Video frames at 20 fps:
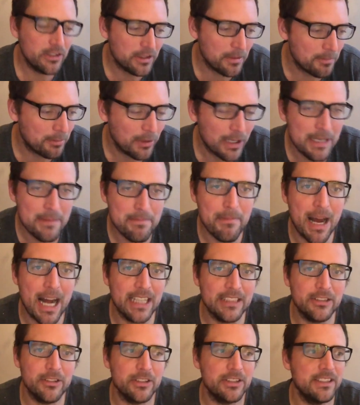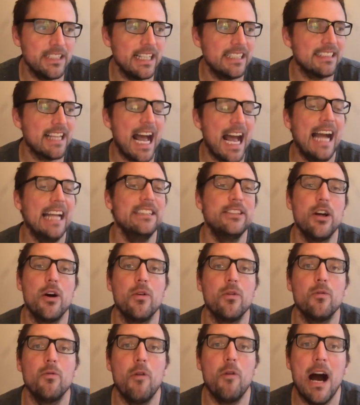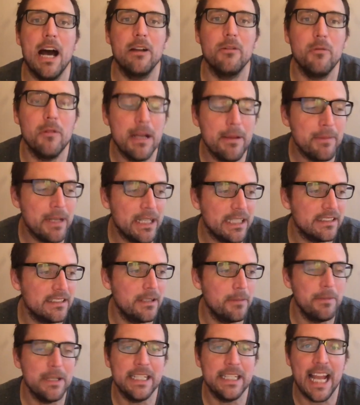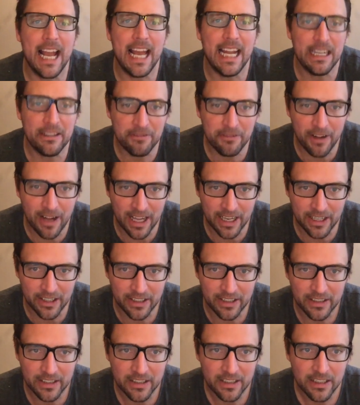some pretty monstrous things. I don't want women to be cat and fodder.